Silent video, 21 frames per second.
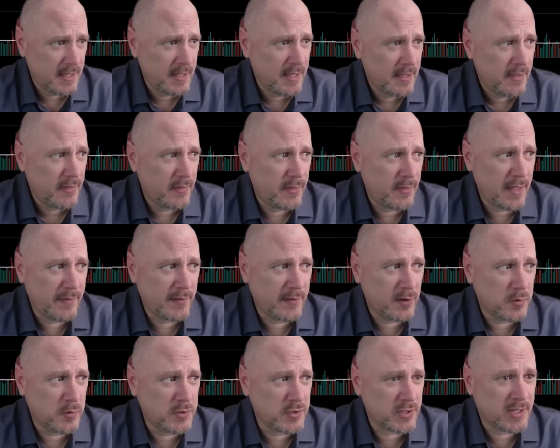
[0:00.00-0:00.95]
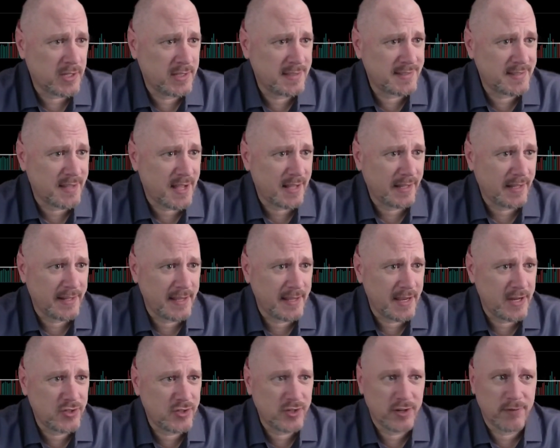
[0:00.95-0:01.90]
Then there was a
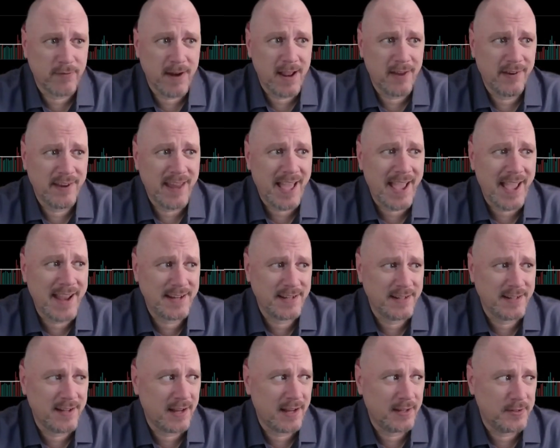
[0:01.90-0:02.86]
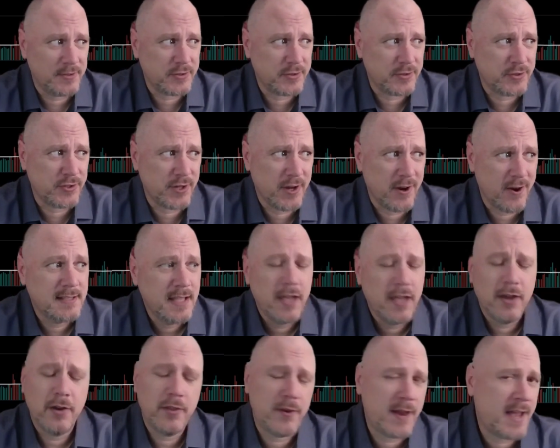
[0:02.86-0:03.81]
consolidation around $90 a share.
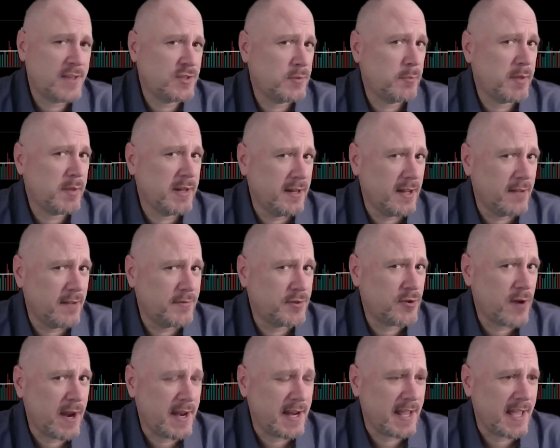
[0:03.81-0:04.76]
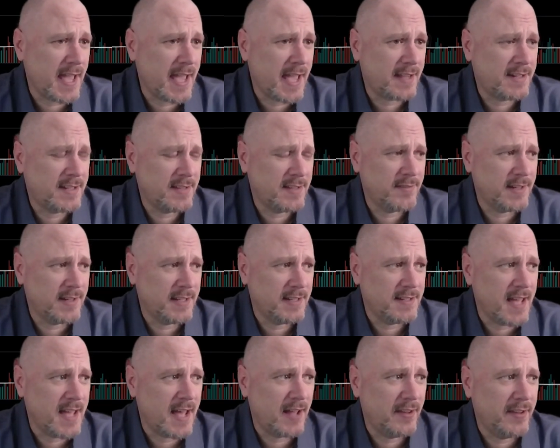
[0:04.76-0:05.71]
There hasn't been enough trading activity
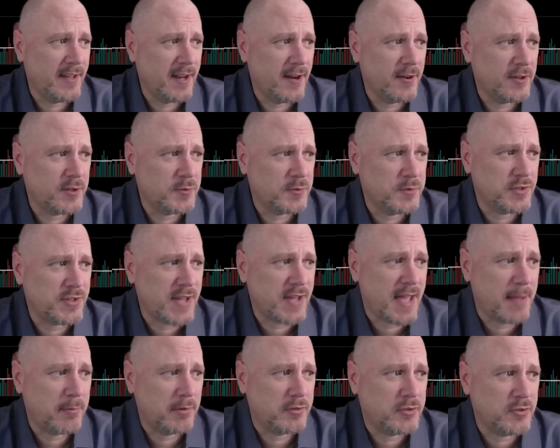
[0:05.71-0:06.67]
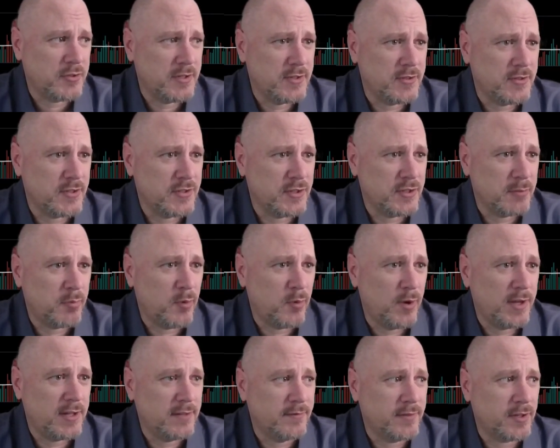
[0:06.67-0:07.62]
down there to establish this as a
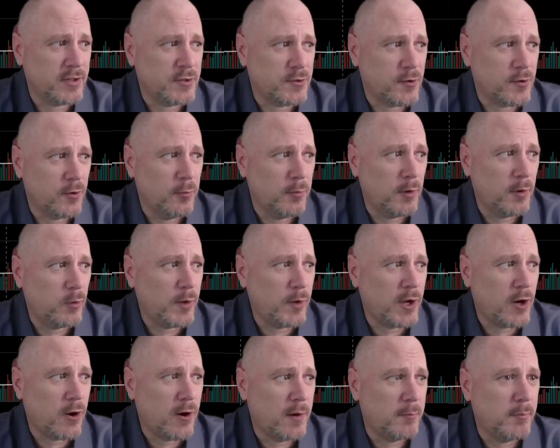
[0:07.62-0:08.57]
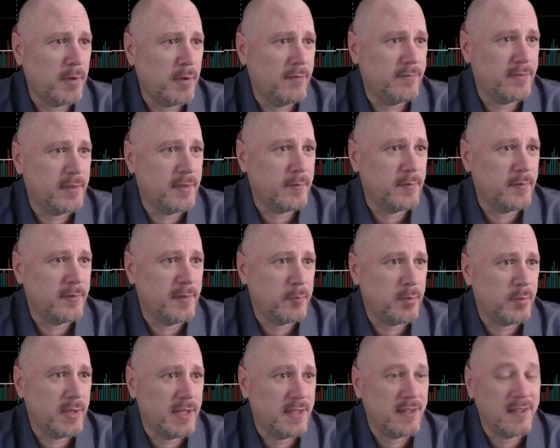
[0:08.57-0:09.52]
point of control, but we are above the
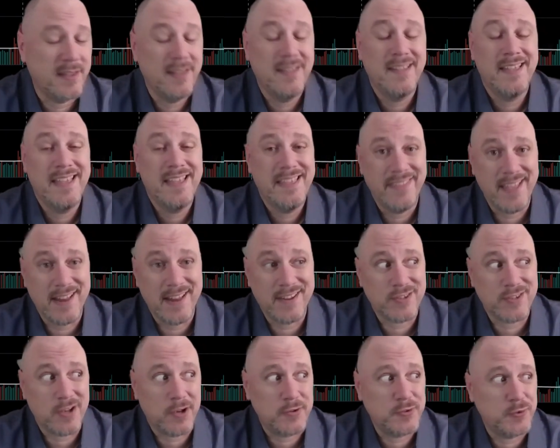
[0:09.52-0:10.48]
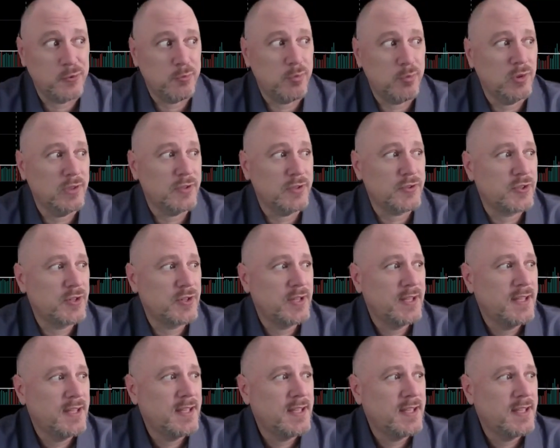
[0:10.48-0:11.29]
peak. That is also bullish.